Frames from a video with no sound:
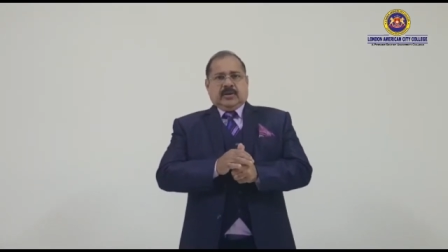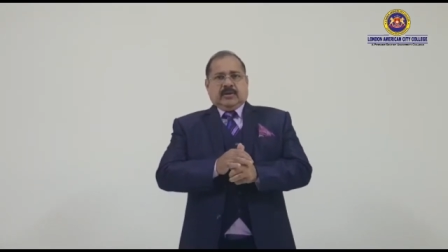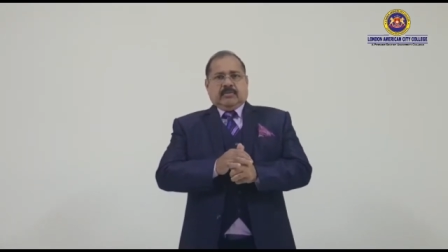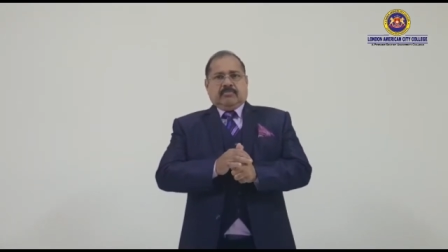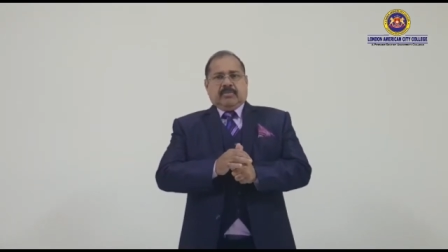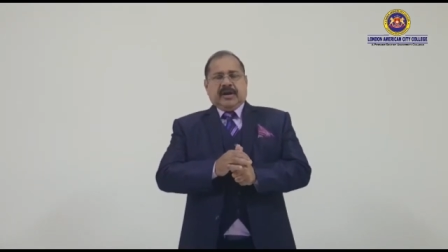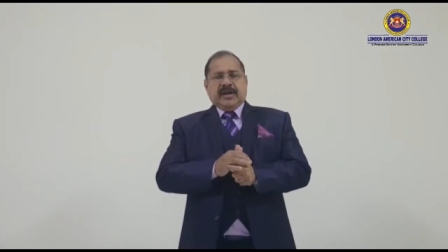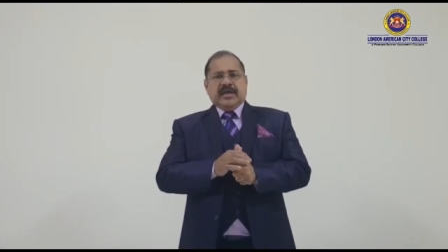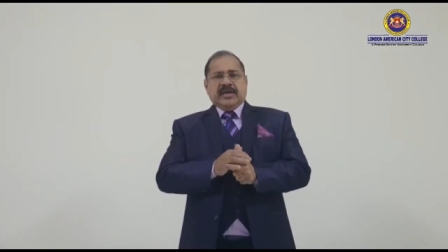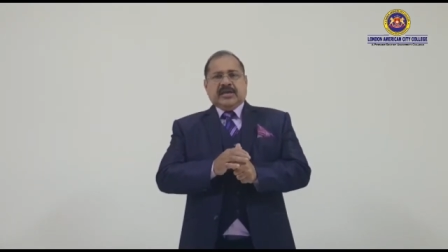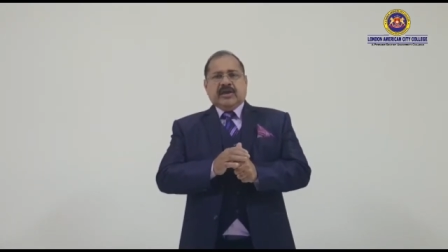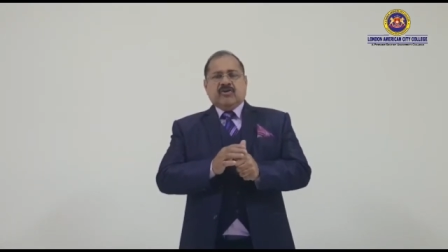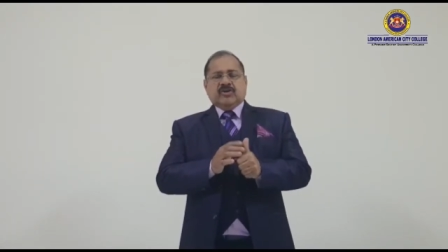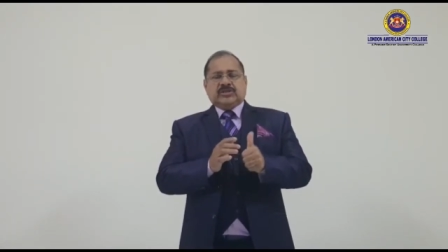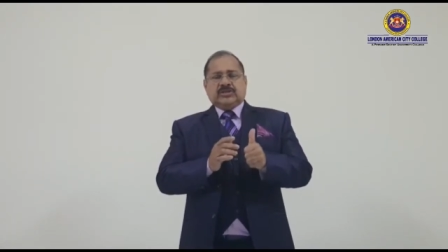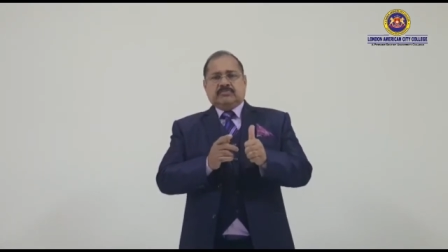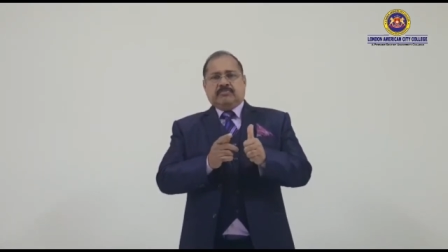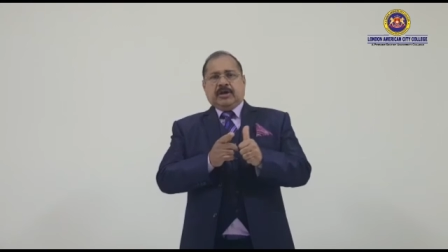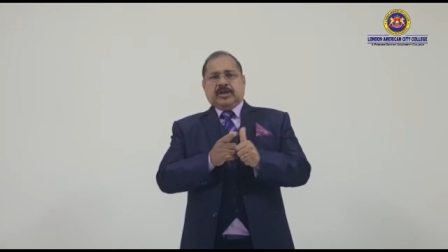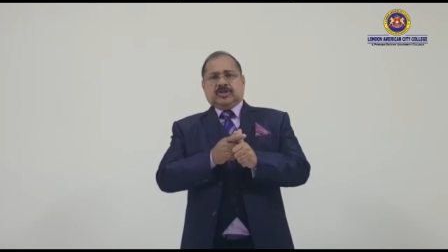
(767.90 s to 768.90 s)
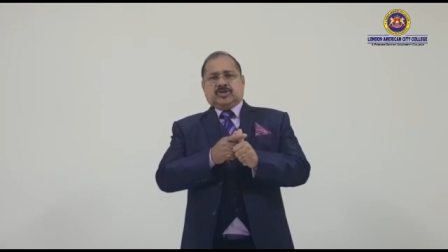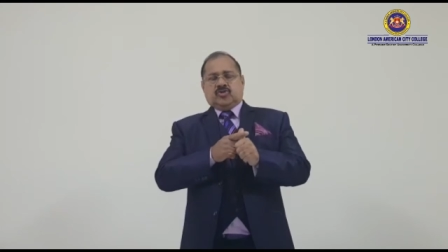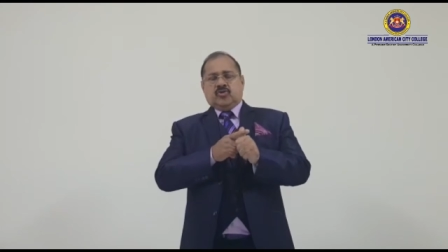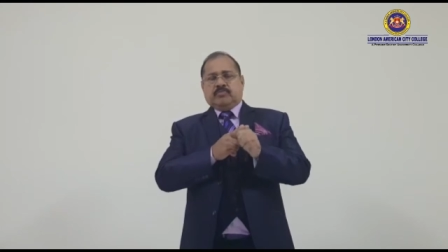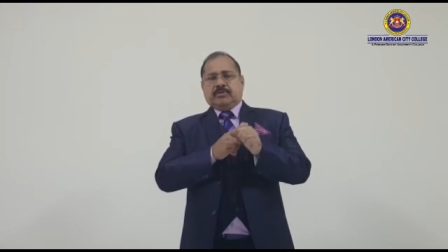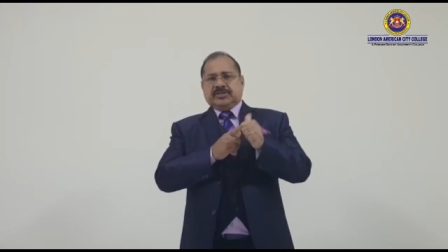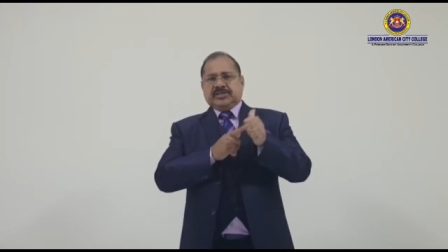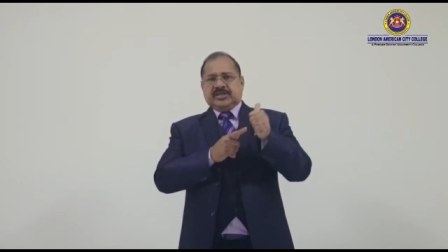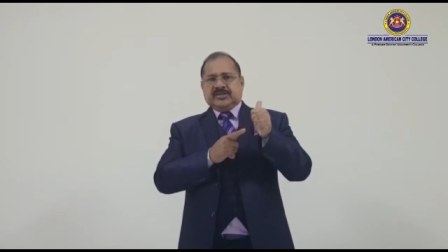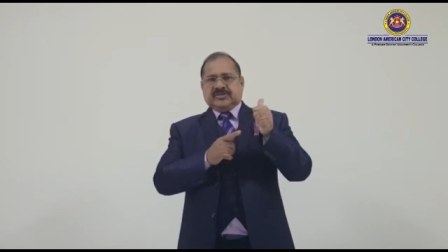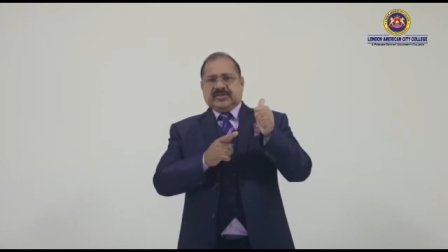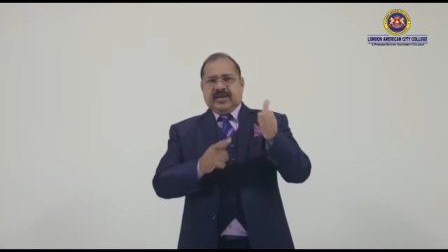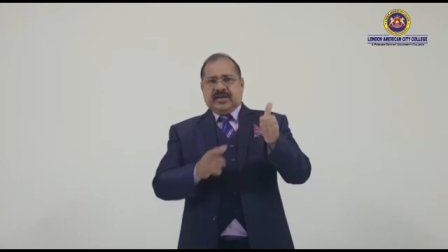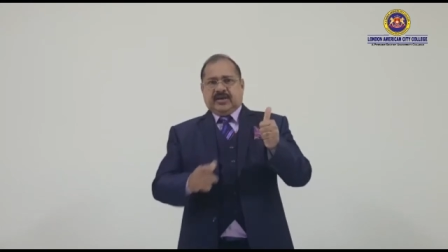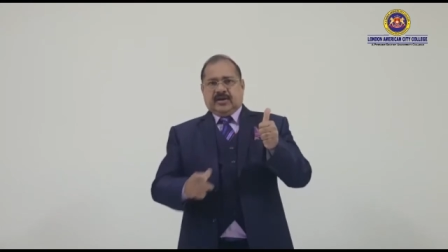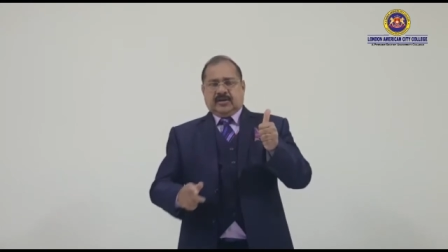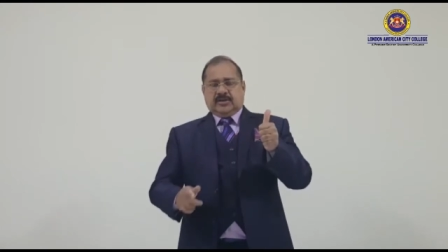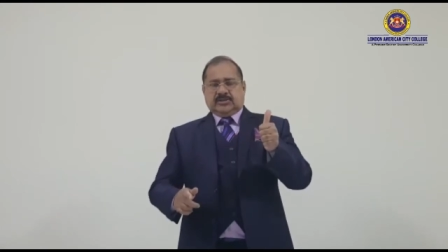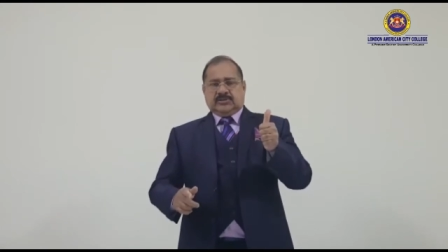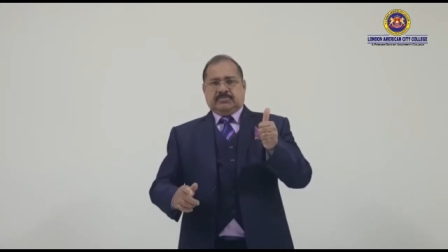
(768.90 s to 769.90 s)
Money gives birth to business
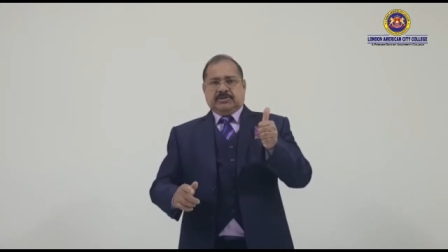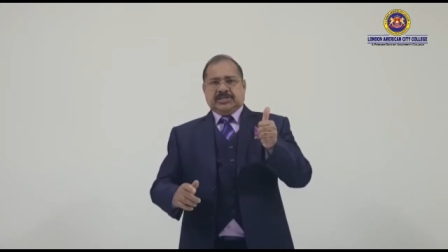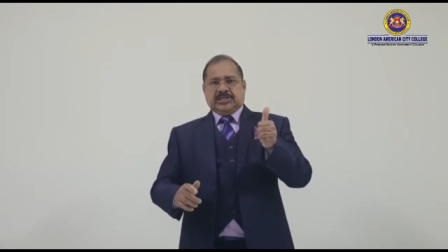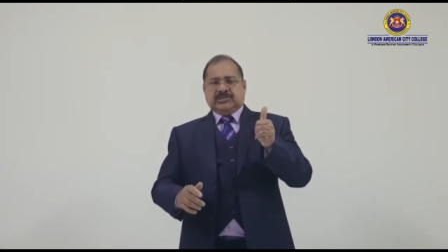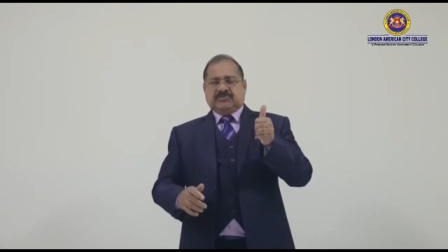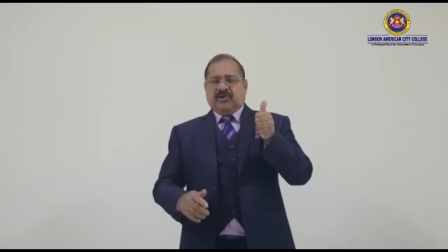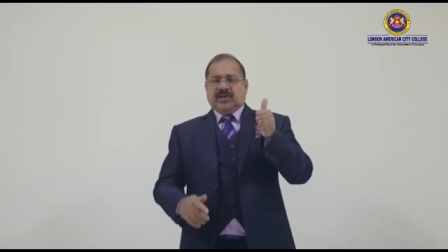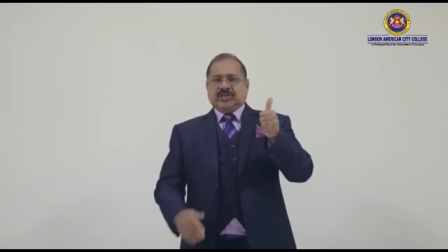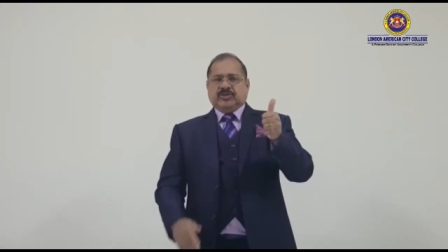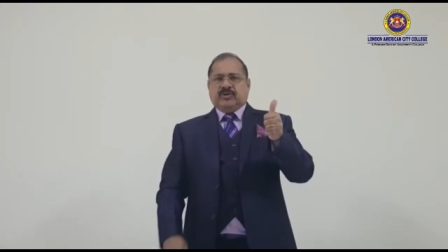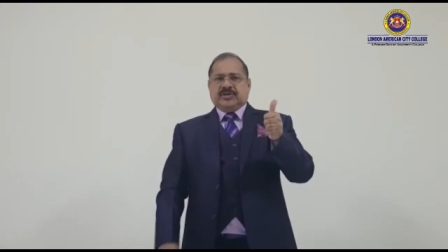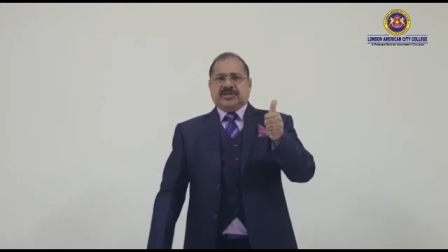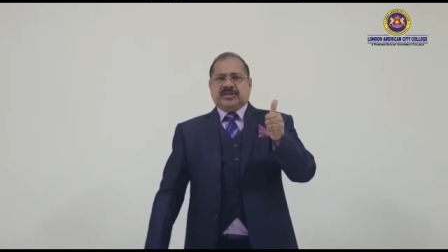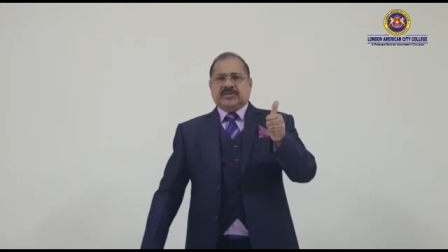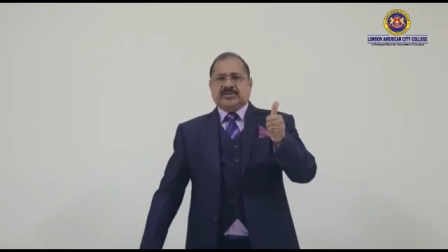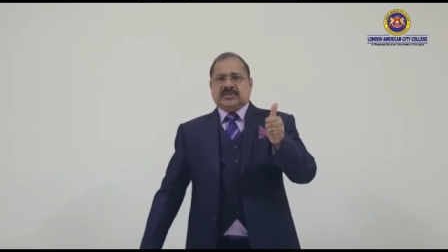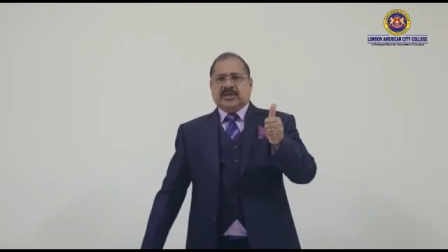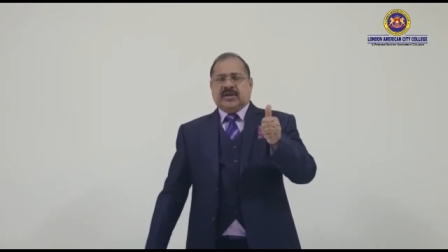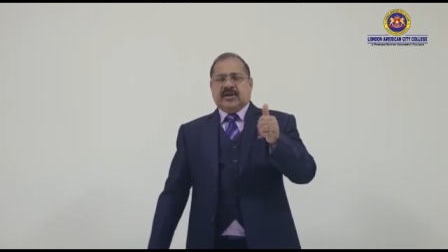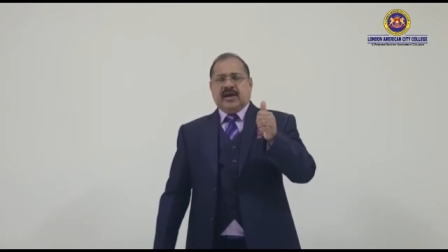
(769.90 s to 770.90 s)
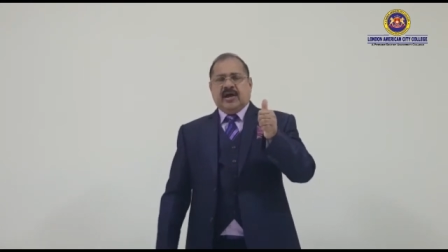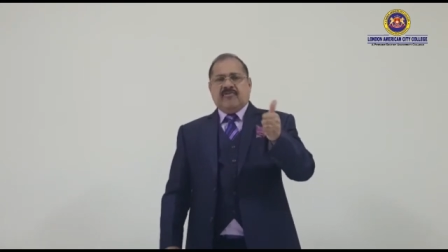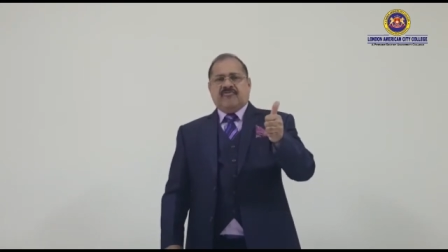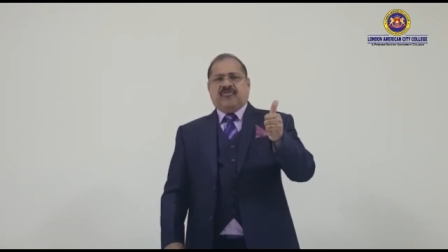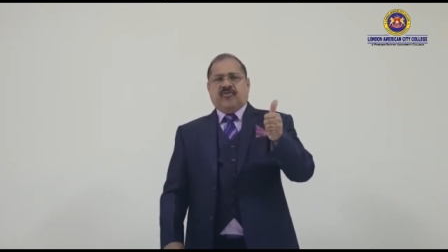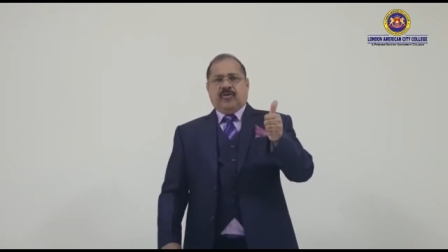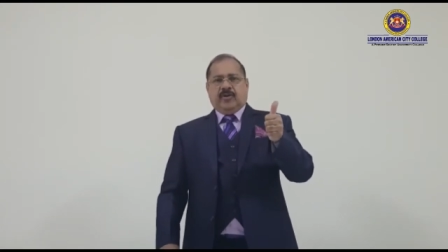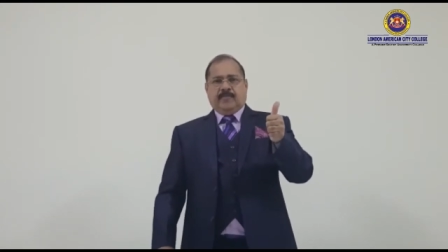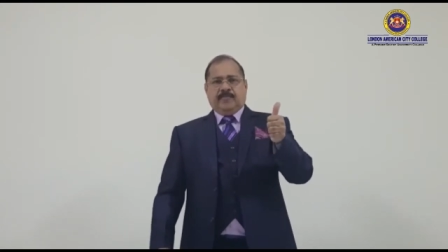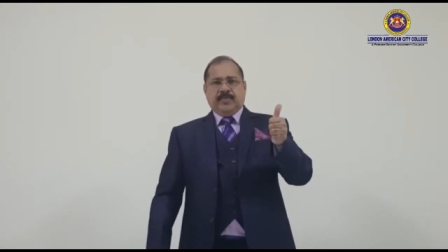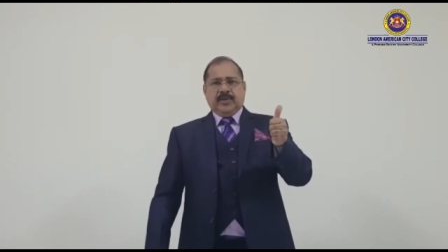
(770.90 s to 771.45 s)
cycles. Business fluctuations are harmful.